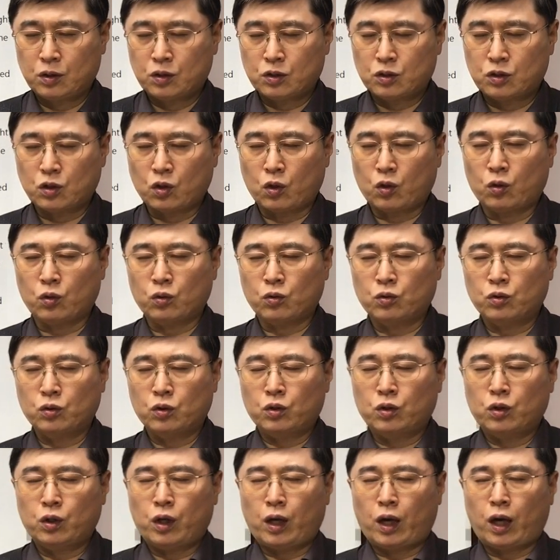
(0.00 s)
So
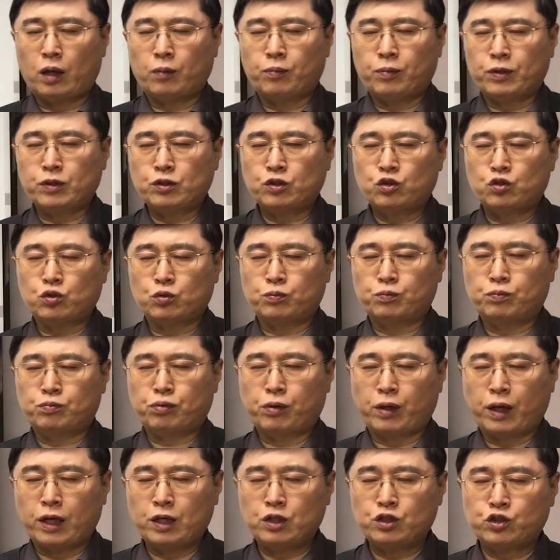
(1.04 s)
help us to
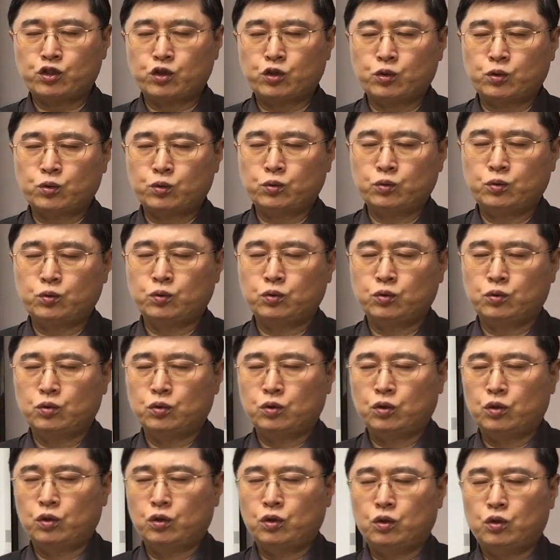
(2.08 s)
praise you,
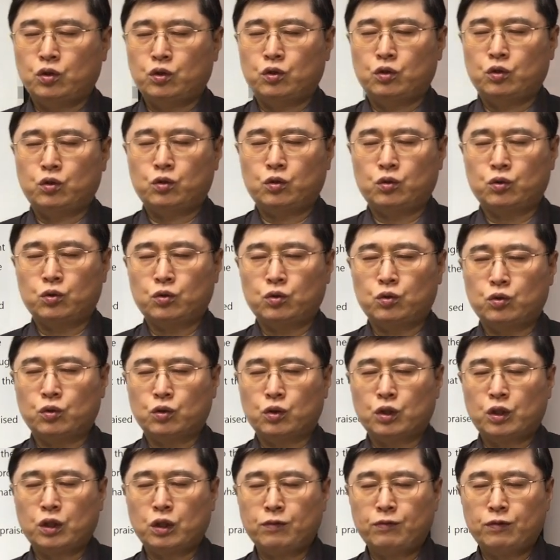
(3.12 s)
to
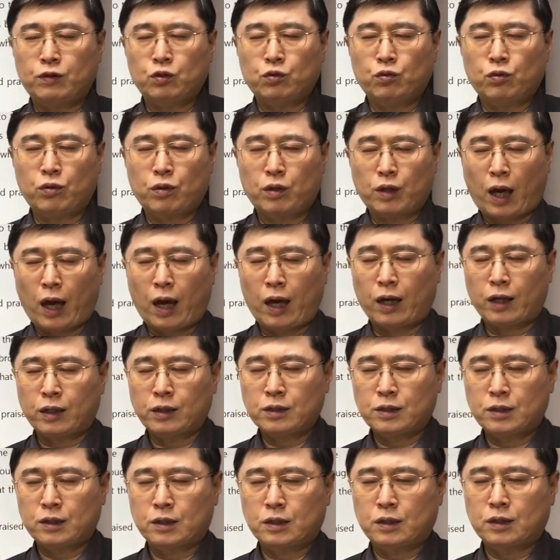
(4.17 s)
give you
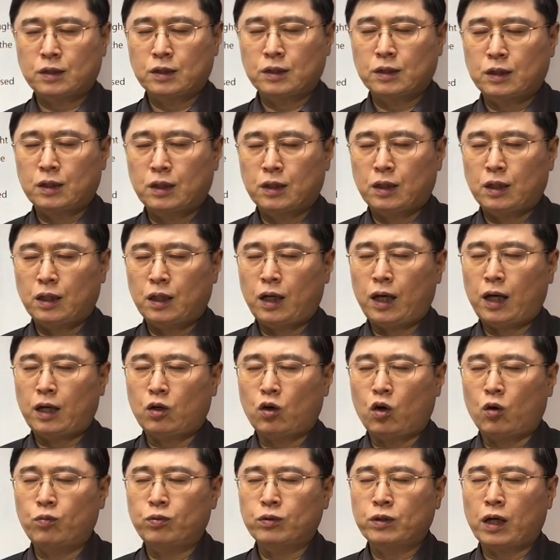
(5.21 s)
thanks,
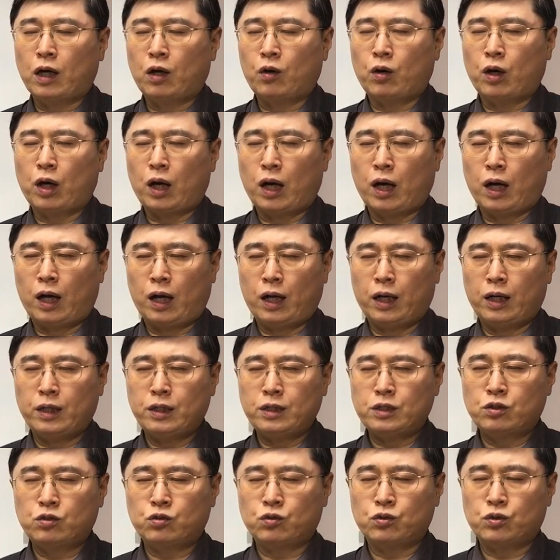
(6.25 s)
and open our
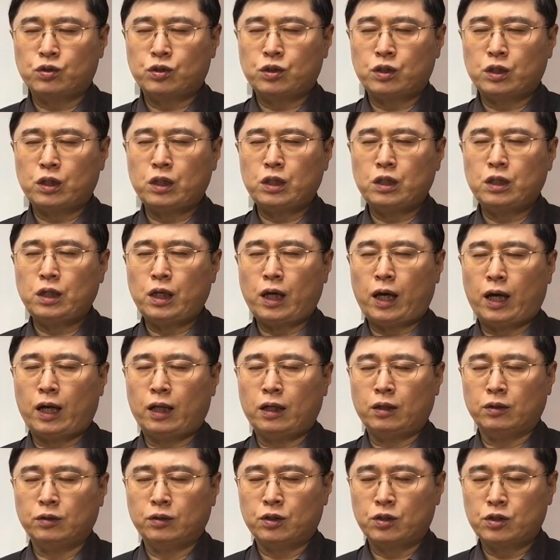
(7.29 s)
eyes to see
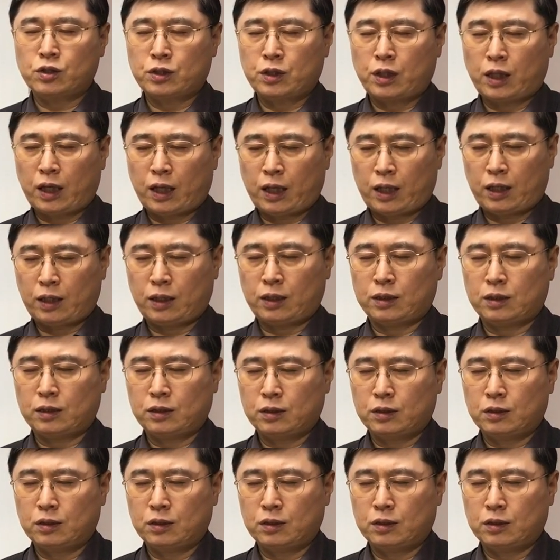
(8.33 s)
and understand